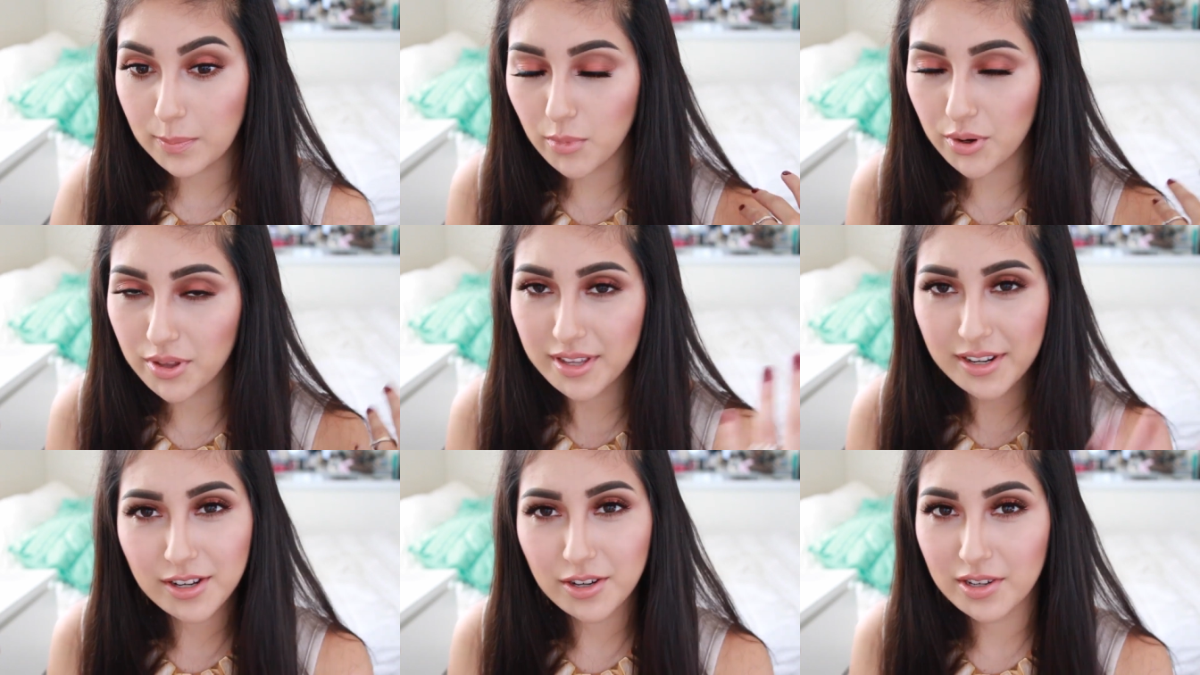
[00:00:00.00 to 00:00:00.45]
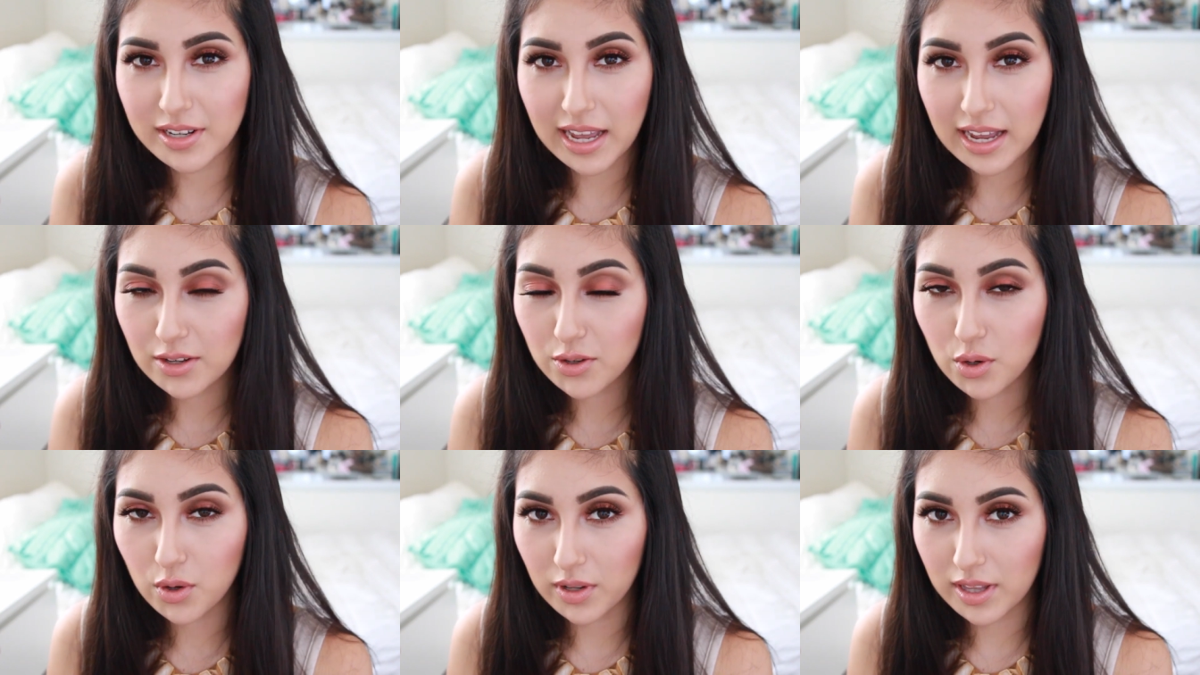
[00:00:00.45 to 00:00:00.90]
more than your
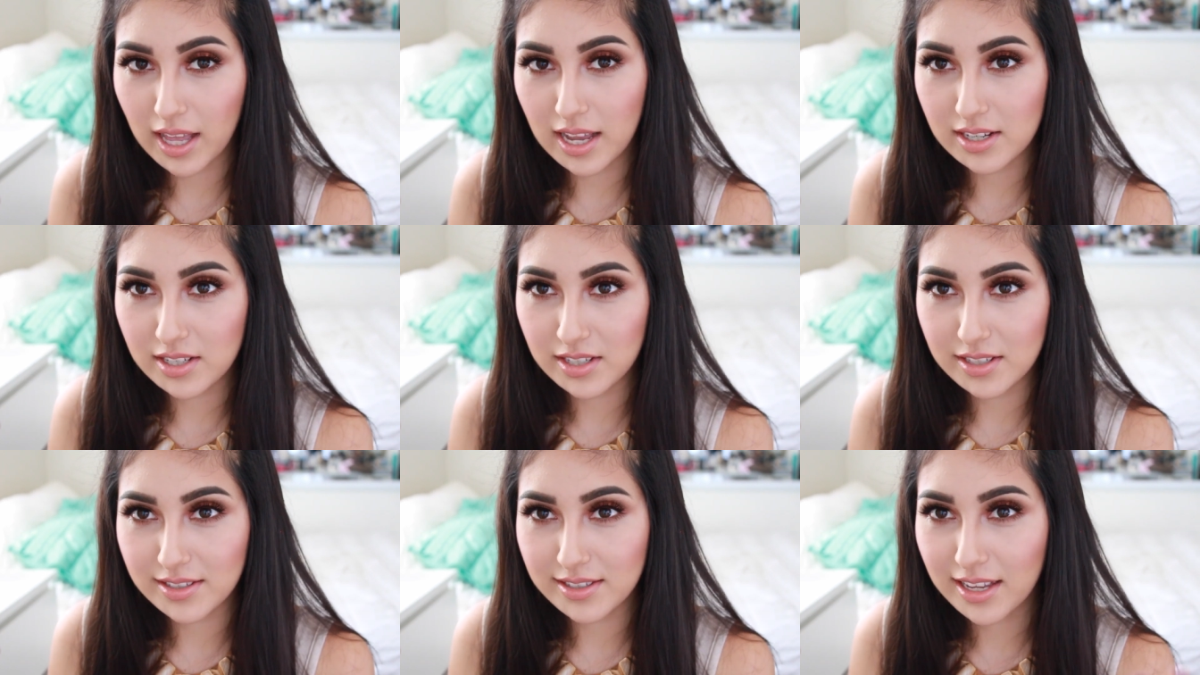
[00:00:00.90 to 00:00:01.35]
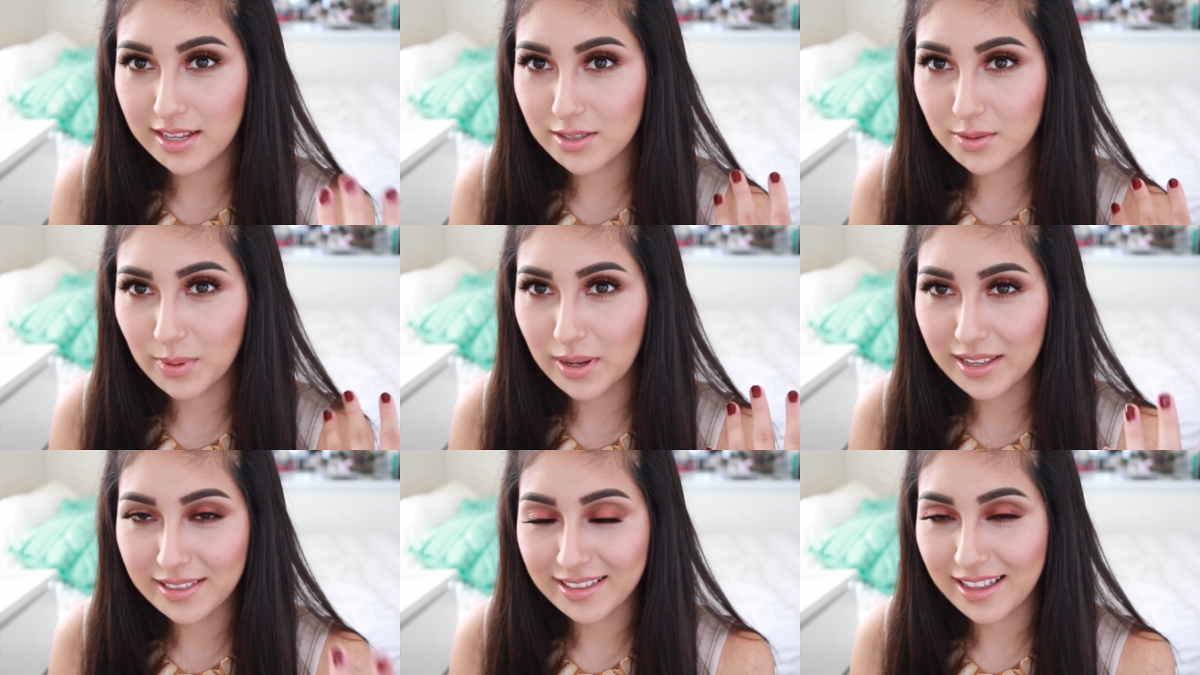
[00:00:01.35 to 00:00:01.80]
natural lashes.
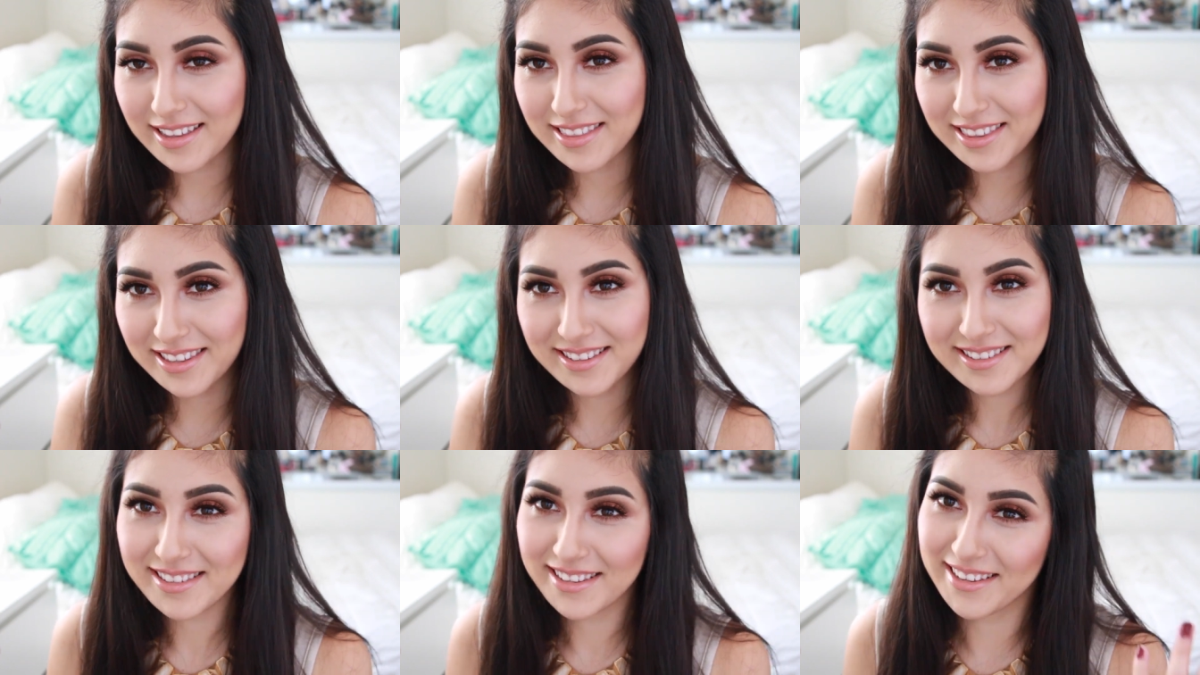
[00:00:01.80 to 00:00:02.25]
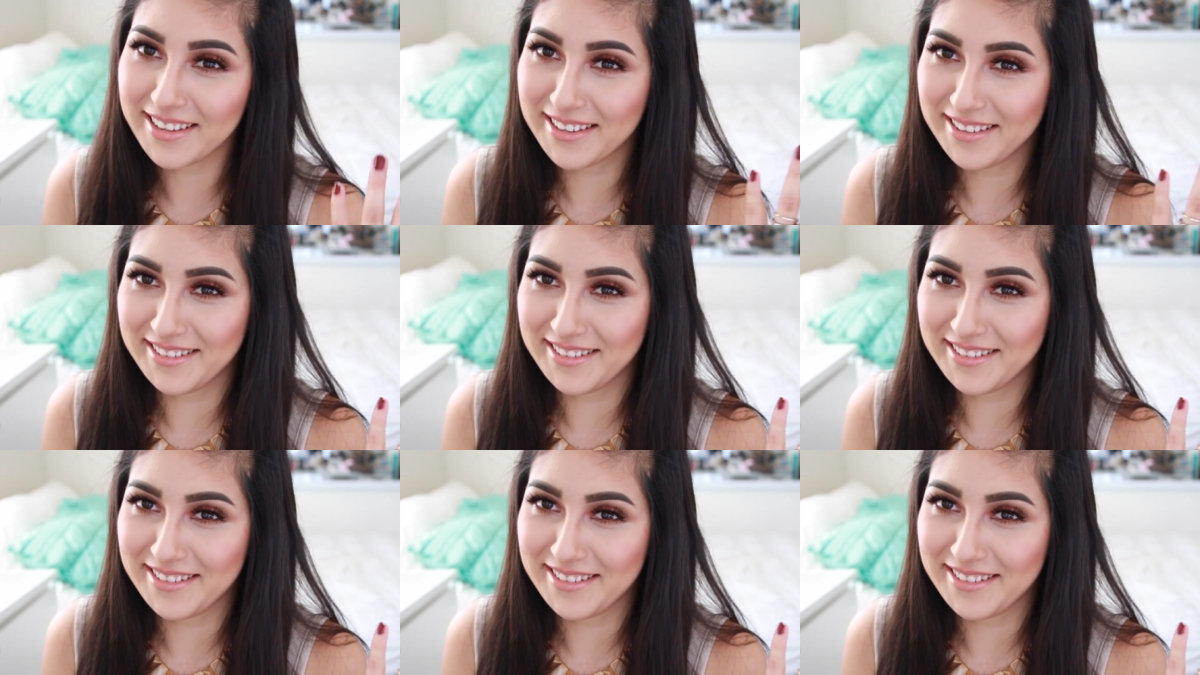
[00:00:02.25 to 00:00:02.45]
That's why I like these.